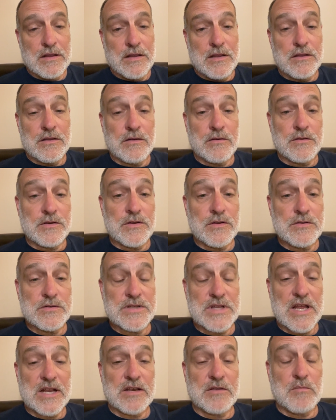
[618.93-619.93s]
and, use
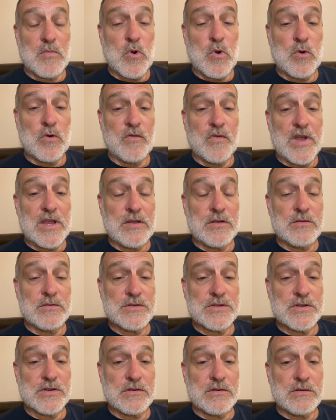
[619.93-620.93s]
that to motivate you
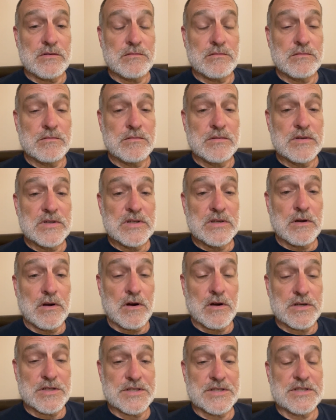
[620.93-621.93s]
so you
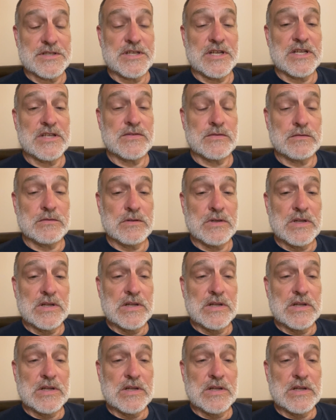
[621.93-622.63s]
are successful.